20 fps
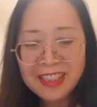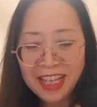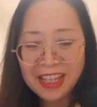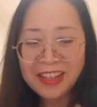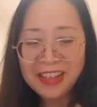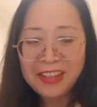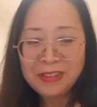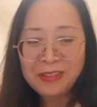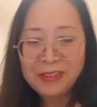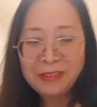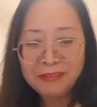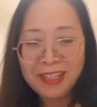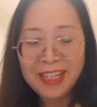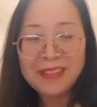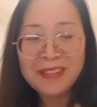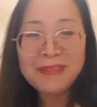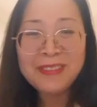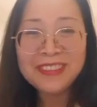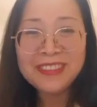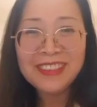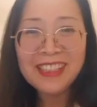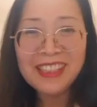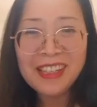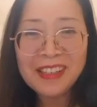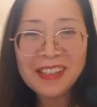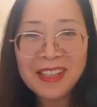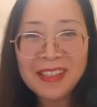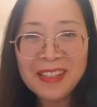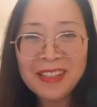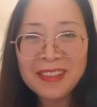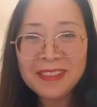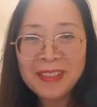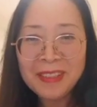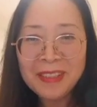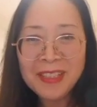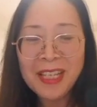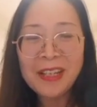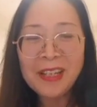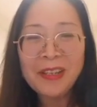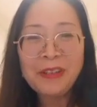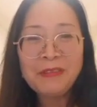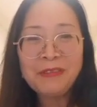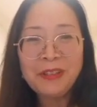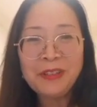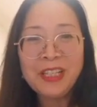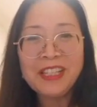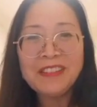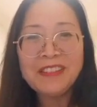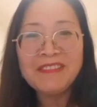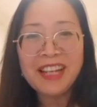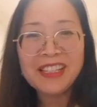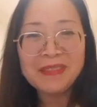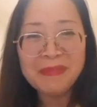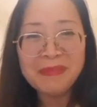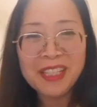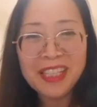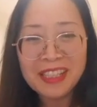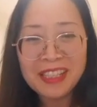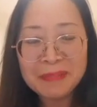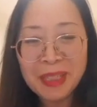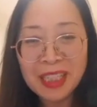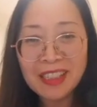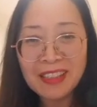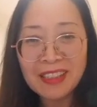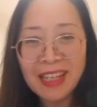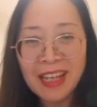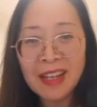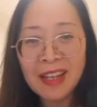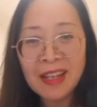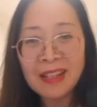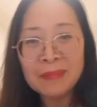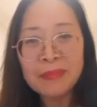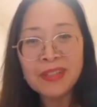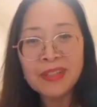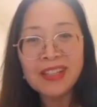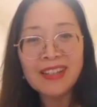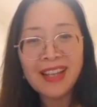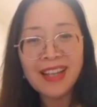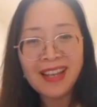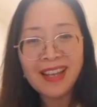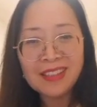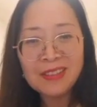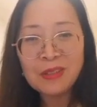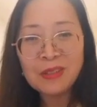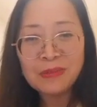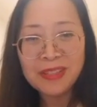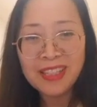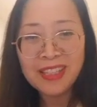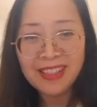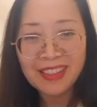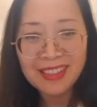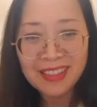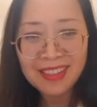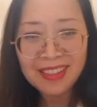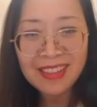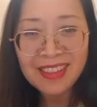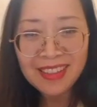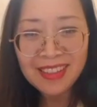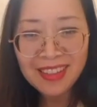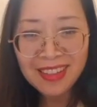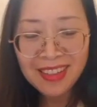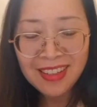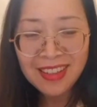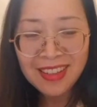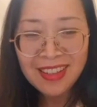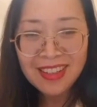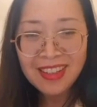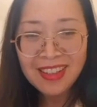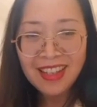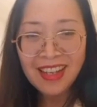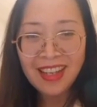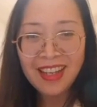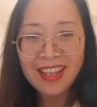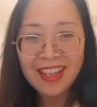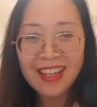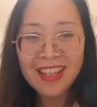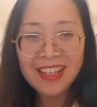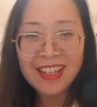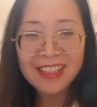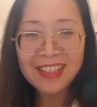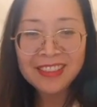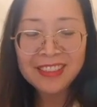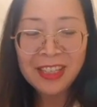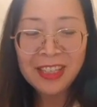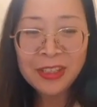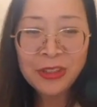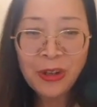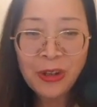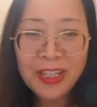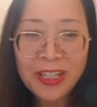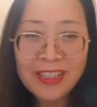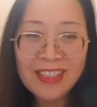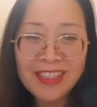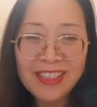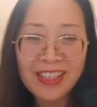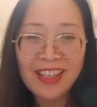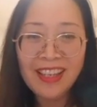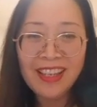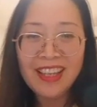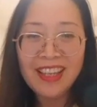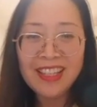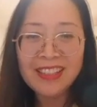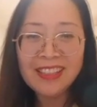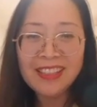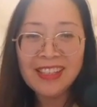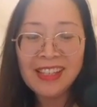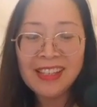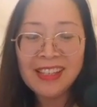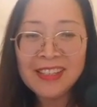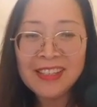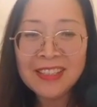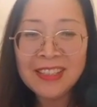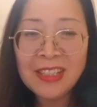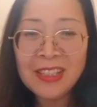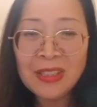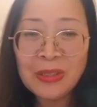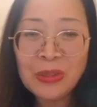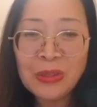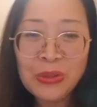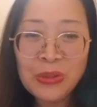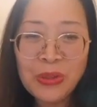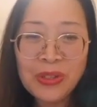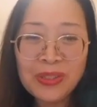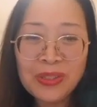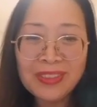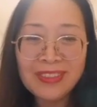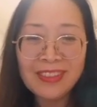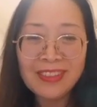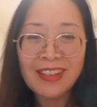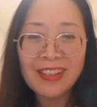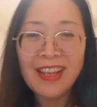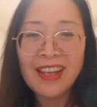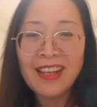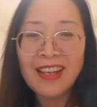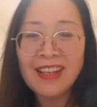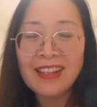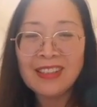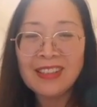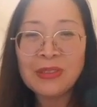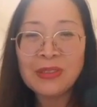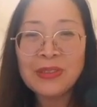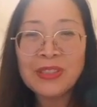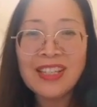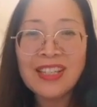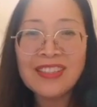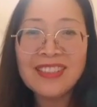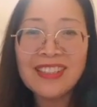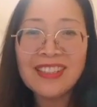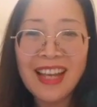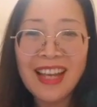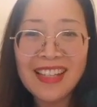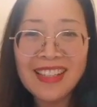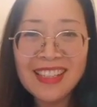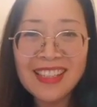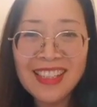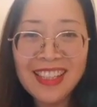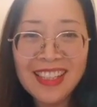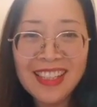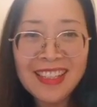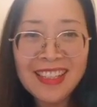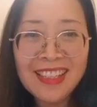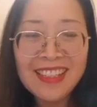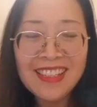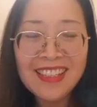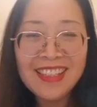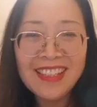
Thank you, Philip. Thank you for inviting me. I'm glad to be here. I joined Nicklin since June 2019.